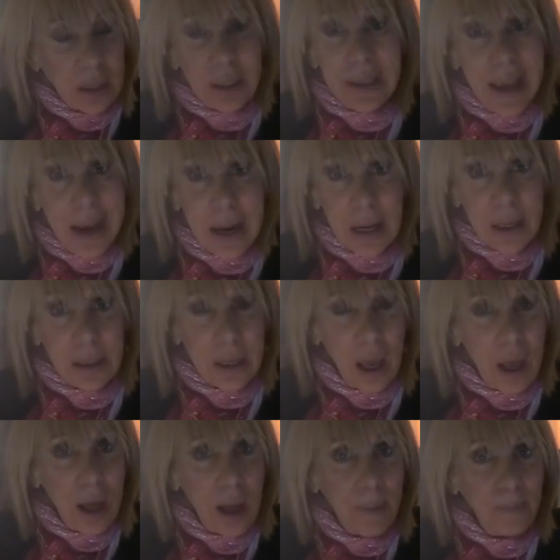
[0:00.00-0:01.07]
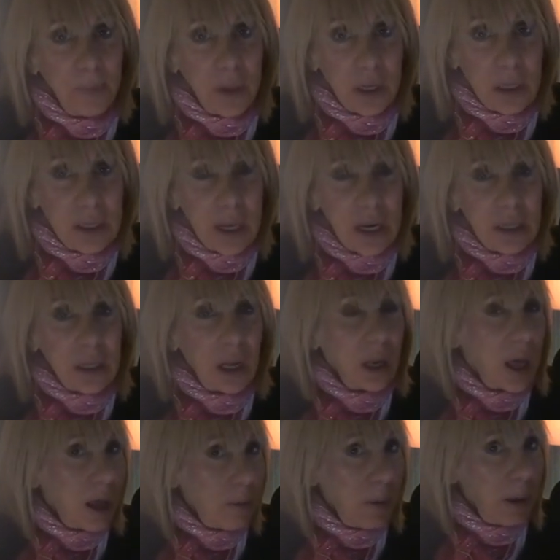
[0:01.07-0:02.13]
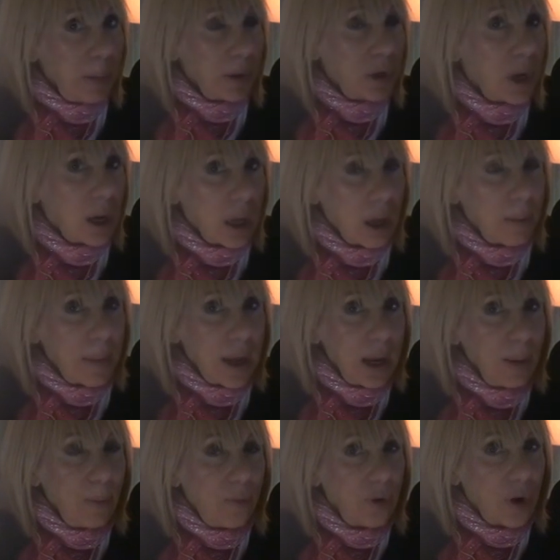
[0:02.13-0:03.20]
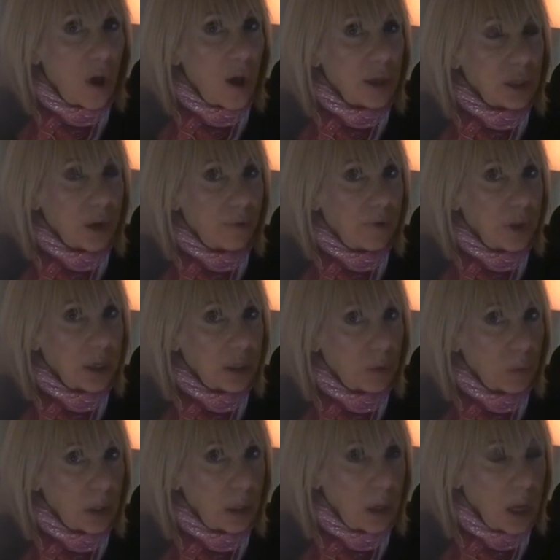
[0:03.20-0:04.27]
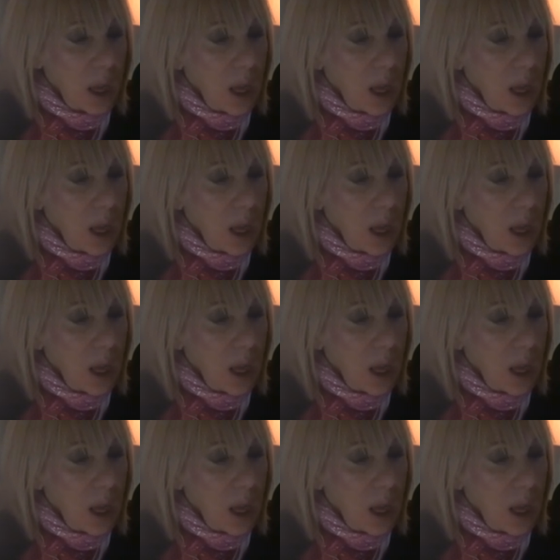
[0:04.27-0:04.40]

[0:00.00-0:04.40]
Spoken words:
Descendants. The Descendants, a lot of people are talking about him for an Oscar for this one.